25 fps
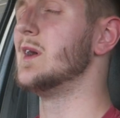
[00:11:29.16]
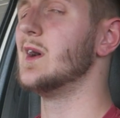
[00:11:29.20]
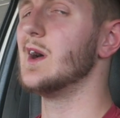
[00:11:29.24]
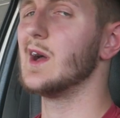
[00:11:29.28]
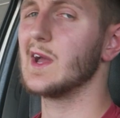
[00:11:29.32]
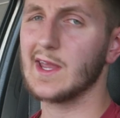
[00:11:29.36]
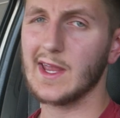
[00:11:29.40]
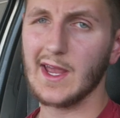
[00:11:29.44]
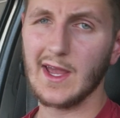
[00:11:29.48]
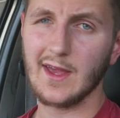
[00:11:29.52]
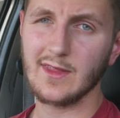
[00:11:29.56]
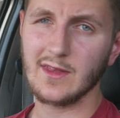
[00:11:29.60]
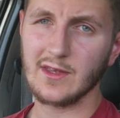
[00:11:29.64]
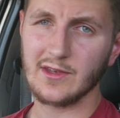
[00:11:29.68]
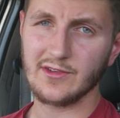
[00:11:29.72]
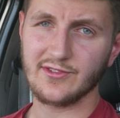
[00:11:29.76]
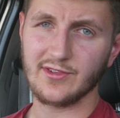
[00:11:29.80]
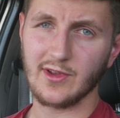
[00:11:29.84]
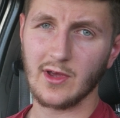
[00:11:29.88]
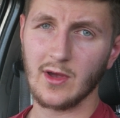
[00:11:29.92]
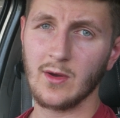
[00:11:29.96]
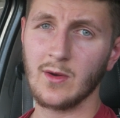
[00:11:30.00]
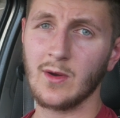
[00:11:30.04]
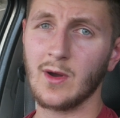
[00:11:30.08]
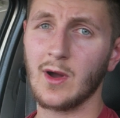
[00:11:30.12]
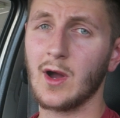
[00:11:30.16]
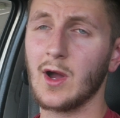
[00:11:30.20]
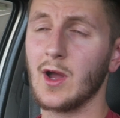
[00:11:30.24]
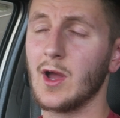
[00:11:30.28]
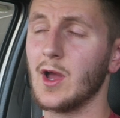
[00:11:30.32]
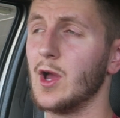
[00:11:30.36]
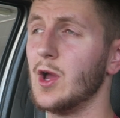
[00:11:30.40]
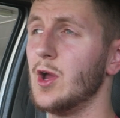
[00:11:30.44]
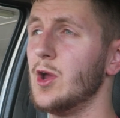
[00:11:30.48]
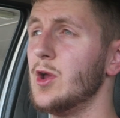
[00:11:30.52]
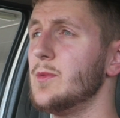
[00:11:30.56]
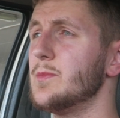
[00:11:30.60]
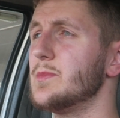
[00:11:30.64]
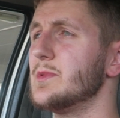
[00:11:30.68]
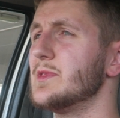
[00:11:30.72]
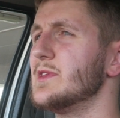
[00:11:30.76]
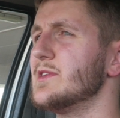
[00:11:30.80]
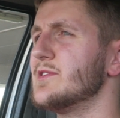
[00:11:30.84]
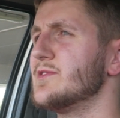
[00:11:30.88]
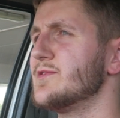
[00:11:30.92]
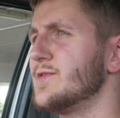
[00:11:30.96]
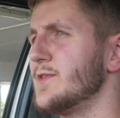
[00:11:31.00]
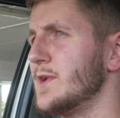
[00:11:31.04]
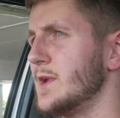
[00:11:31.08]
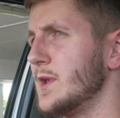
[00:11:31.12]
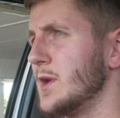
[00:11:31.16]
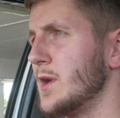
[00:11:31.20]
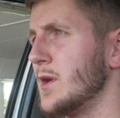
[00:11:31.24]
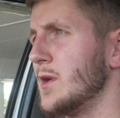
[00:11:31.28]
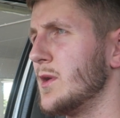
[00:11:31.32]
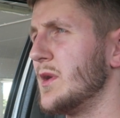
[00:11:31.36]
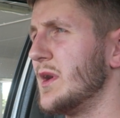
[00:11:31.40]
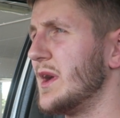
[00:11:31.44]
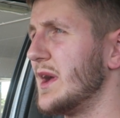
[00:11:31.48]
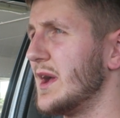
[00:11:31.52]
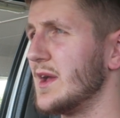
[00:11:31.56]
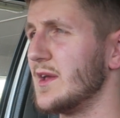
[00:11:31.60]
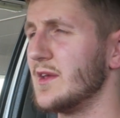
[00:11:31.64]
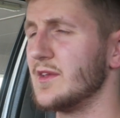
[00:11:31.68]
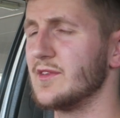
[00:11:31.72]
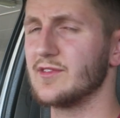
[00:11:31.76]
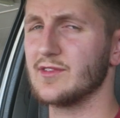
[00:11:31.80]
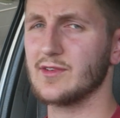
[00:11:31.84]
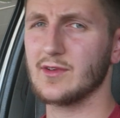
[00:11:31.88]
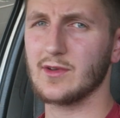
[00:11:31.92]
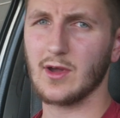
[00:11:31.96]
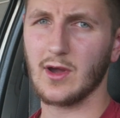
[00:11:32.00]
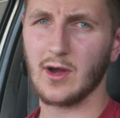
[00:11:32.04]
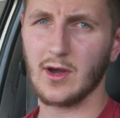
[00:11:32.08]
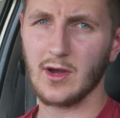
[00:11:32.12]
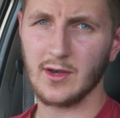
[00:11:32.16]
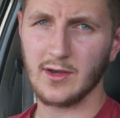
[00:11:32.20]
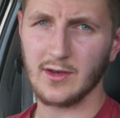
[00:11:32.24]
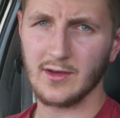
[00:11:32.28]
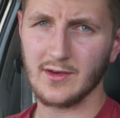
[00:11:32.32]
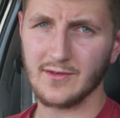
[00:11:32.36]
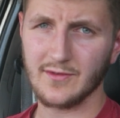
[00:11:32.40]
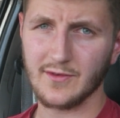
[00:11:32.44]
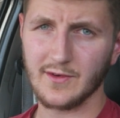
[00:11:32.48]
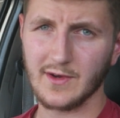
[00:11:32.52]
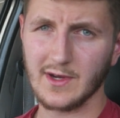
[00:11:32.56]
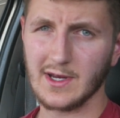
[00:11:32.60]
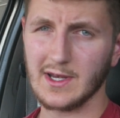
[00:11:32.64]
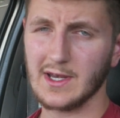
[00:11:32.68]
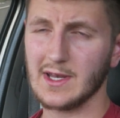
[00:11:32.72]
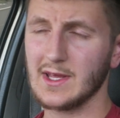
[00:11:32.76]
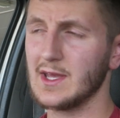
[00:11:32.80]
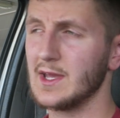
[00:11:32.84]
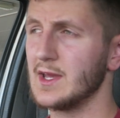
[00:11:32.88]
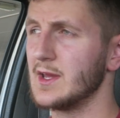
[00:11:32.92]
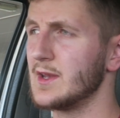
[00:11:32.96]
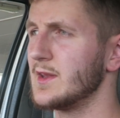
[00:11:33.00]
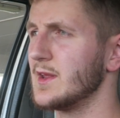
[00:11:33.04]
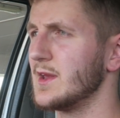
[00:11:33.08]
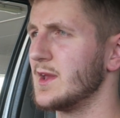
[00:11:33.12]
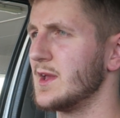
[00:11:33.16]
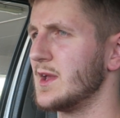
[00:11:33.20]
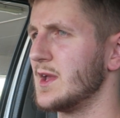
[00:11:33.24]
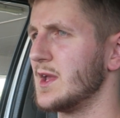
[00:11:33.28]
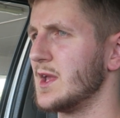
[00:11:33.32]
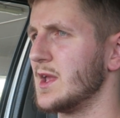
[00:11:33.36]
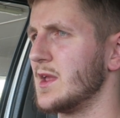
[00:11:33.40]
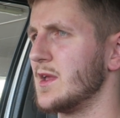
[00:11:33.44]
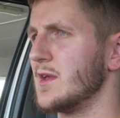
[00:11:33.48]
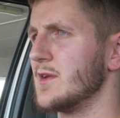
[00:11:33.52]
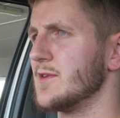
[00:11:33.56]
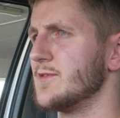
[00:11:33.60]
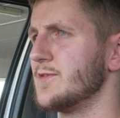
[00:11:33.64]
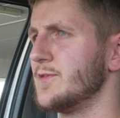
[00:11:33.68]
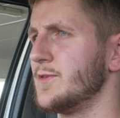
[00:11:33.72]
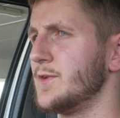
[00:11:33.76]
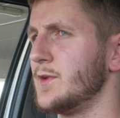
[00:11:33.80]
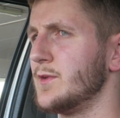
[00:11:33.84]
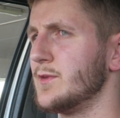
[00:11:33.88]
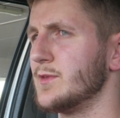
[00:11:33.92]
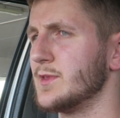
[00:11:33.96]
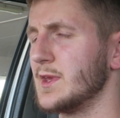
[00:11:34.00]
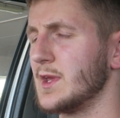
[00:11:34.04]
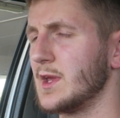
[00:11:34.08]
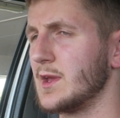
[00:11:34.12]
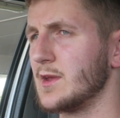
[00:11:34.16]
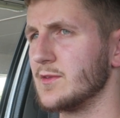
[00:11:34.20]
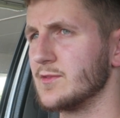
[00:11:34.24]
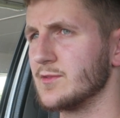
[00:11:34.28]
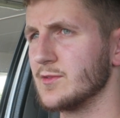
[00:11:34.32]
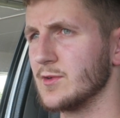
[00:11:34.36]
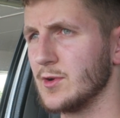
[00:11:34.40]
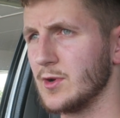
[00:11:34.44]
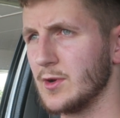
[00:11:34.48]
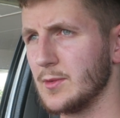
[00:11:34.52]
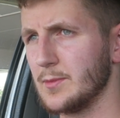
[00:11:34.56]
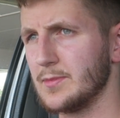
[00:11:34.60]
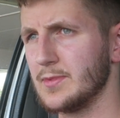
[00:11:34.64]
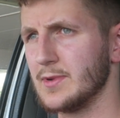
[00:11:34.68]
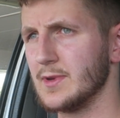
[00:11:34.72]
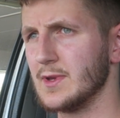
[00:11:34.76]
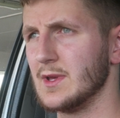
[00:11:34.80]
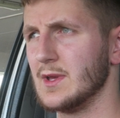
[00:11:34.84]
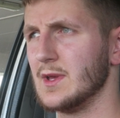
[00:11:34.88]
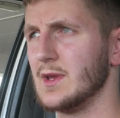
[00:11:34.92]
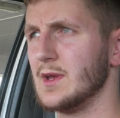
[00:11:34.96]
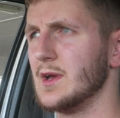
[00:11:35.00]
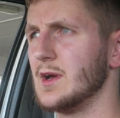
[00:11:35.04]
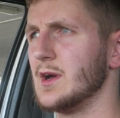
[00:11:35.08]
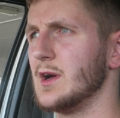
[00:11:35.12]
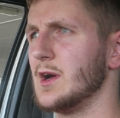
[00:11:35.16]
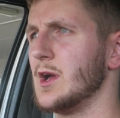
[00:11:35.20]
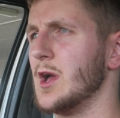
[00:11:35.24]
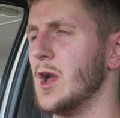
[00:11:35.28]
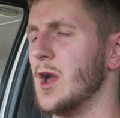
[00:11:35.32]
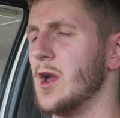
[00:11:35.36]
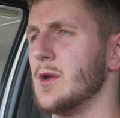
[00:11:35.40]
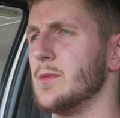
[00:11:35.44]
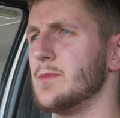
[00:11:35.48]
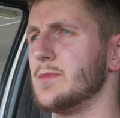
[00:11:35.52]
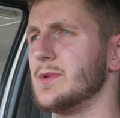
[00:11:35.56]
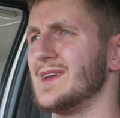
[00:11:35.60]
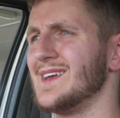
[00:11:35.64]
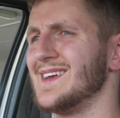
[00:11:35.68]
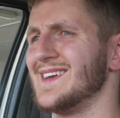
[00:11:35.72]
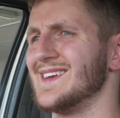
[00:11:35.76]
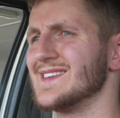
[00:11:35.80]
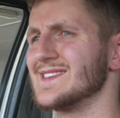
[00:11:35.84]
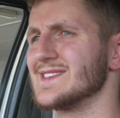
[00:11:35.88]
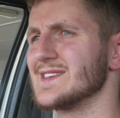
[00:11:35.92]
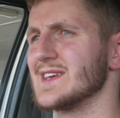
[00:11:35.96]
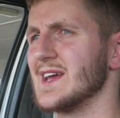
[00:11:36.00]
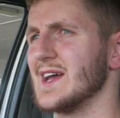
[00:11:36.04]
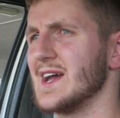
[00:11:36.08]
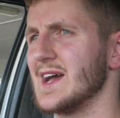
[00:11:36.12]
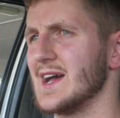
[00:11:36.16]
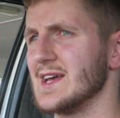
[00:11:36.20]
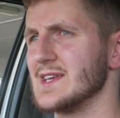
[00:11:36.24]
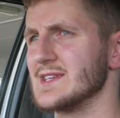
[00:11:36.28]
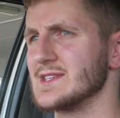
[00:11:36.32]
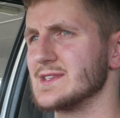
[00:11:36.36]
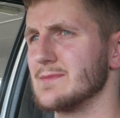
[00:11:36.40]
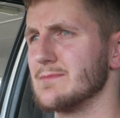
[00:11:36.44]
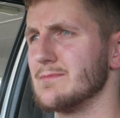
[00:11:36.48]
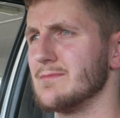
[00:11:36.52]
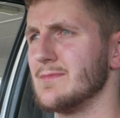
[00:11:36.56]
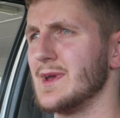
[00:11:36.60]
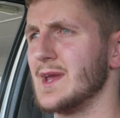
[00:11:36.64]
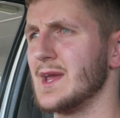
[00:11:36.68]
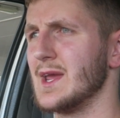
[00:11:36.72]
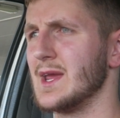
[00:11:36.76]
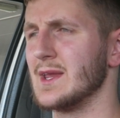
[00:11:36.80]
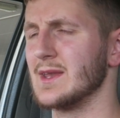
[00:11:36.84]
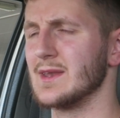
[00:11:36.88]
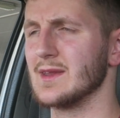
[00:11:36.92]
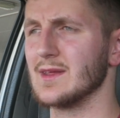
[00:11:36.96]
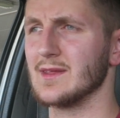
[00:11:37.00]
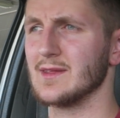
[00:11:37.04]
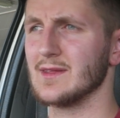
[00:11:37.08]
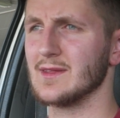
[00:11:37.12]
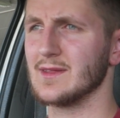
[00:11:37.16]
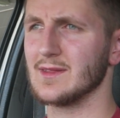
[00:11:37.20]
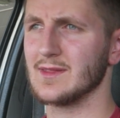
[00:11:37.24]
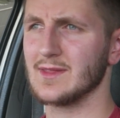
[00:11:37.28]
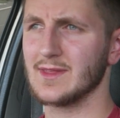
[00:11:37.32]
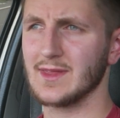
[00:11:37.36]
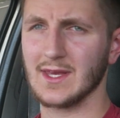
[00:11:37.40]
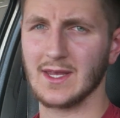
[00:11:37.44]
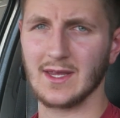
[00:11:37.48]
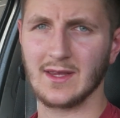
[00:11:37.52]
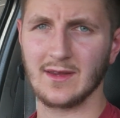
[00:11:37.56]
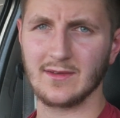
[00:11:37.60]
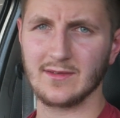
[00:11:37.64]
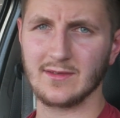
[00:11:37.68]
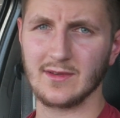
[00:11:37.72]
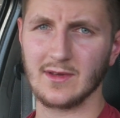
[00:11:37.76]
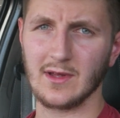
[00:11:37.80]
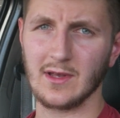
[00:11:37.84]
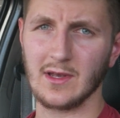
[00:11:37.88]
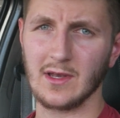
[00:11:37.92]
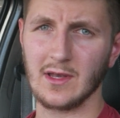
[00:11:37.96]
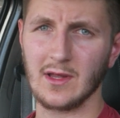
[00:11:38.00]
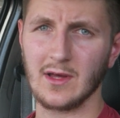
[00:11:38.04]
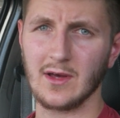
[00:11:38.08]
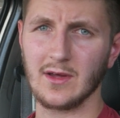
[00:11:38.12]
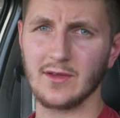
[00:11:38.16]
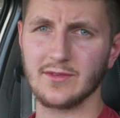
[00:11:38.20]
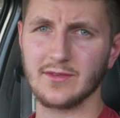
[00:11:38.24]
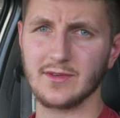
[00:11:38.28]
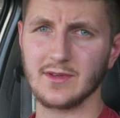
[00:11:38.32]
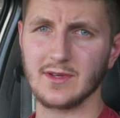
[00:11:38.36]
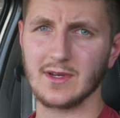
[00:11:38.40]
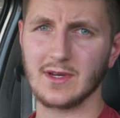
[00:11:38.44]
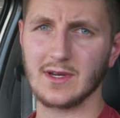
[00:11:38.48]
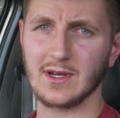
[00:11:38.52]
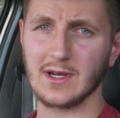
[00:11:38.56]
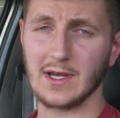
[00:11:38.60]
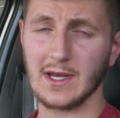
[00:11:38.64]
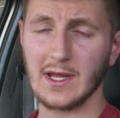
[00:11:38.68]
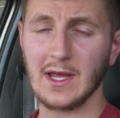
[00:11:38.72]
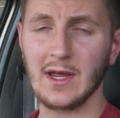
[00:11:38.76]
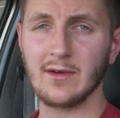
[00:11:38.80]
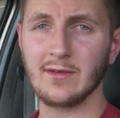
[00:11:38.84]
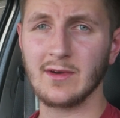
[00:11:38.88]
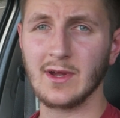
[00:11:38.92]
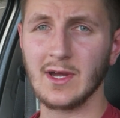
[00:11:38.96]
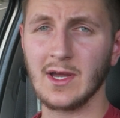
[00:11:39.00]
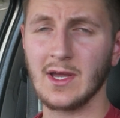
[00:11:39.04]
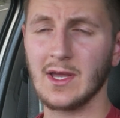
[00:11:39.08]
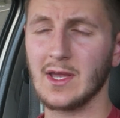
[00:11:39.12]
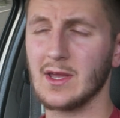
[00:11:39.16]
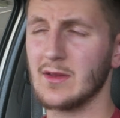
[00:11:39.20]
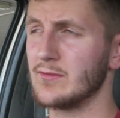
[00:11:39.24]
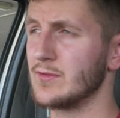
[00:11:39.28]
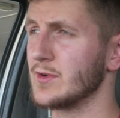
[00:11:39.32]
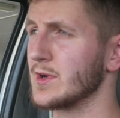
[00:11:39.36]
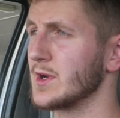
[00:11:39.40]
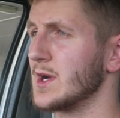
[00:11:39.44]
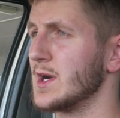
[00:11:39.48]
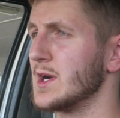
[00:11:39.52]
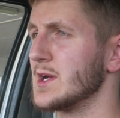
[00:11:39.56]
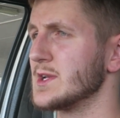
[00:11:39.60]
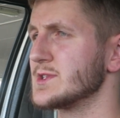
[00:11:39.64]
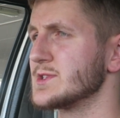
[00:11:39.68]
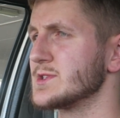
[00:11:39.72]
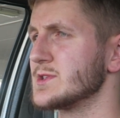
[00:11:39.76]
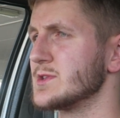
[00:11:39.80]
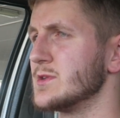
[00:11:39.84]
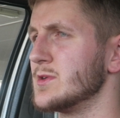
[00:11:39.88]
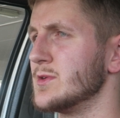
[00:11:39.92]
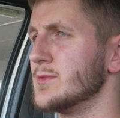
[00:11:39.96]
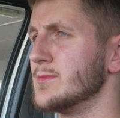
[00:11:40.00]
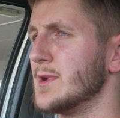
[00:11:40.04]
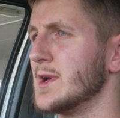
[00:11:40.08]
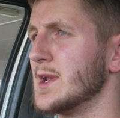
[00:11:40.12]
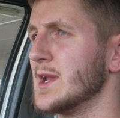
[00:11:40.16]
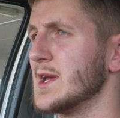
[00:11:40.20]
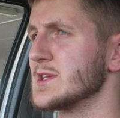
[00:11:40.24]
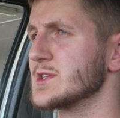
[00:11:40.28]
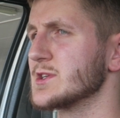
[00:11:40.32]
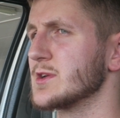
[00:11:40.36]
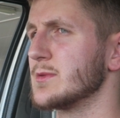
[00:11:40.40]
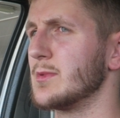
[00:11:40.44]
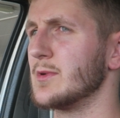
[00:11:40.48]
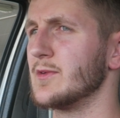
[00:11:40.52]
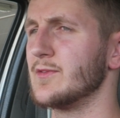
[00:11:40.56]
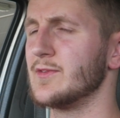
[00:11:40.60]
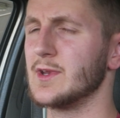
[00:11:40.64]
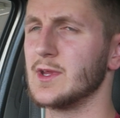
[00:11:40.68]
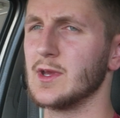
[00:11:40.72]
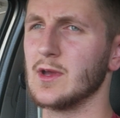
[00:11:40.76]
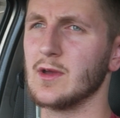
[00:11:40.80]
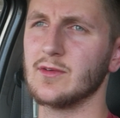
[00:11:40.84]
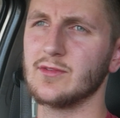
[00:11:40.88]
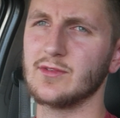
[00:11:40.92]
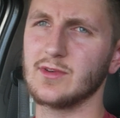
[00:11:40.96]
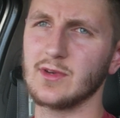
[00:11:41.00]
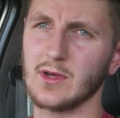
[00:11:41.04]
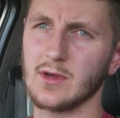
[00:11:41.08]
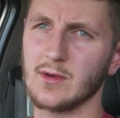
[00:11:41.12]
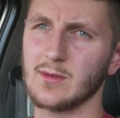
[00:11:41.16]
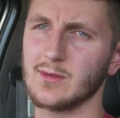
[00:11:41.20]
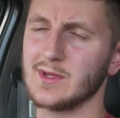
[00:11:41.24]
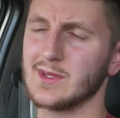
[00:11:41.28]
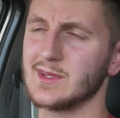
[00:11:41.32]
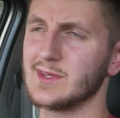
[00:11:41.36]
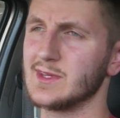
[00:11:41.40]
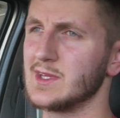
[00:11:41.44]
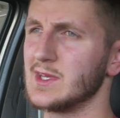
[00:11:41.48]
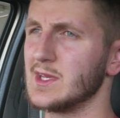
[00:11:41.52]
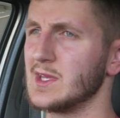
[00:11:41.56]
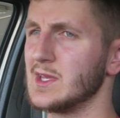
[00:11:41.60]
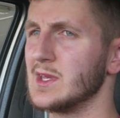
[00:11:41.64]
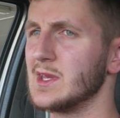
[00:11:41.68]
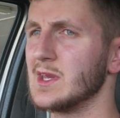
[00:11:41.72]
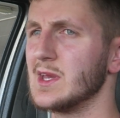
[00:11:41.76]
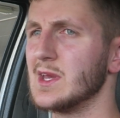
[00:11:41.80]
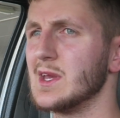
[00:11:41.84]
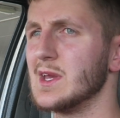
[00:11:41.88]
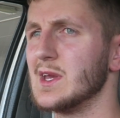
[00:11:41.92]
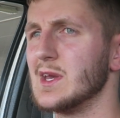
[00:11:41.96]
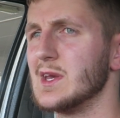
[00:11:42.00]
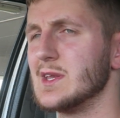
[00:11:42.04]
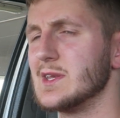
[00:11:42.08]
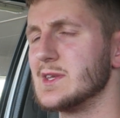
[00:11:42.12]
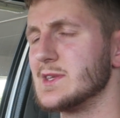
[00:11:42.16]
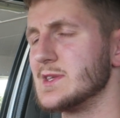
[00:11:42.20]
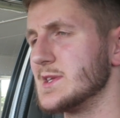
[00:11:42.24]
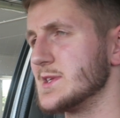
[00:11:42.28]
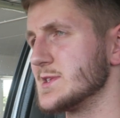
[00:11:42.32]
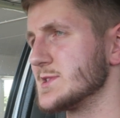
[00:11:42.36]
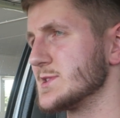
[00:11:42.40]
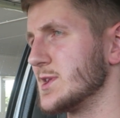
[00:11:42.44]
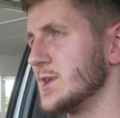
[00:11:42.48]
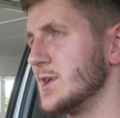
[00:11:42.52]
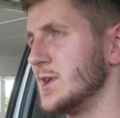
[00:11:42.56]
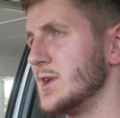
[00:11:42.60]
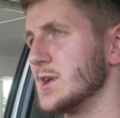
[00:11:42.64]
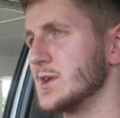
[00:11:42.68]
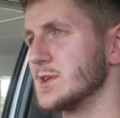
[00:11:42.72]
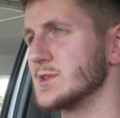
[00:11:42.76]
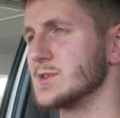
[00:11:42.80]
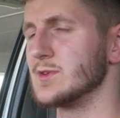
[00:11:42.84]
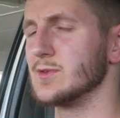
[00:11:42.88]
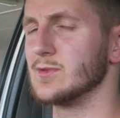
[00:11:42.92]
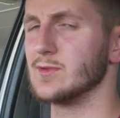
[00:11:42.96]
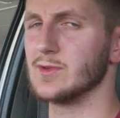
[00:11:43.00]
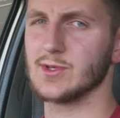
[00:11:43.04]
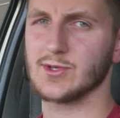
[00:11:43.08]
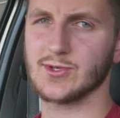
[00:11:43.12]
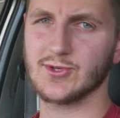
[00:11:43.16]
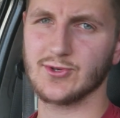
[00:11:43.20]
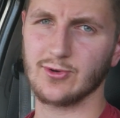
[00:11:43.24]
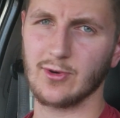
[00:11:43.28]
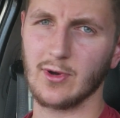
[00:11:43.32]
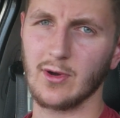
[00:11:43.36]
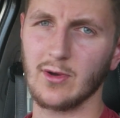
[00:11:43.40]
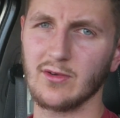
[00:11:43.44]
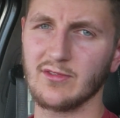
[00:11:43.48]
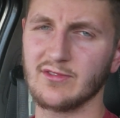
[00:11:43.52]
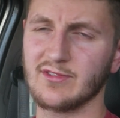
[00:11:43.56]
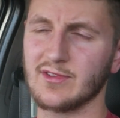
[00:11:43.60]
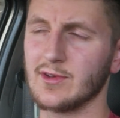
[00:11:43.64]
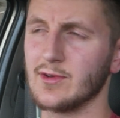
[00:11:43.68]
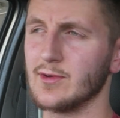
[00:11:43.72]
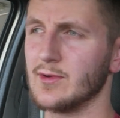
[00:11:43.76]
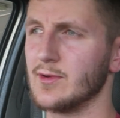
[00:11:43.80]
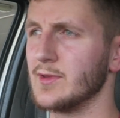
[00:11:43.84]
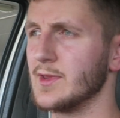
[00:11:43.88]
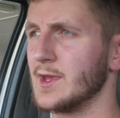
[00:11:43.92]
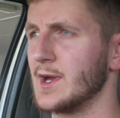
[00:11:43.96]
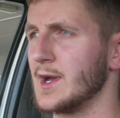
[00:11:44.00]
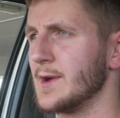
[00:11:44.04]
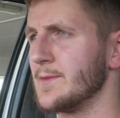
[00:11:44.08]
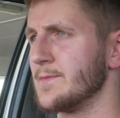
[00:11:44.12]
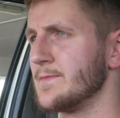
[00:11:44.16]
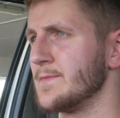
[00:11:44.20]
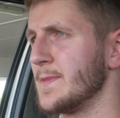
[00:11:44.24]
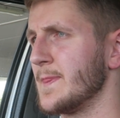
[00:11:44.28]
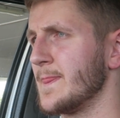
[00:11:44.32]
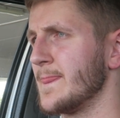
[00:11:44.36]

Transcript: Okay then, so I hope this video has kind of cleared a few things up. I hope it has made things a lot clearer in regards to my last couple of videos, you know, with the dislikes and all the trolls and all that.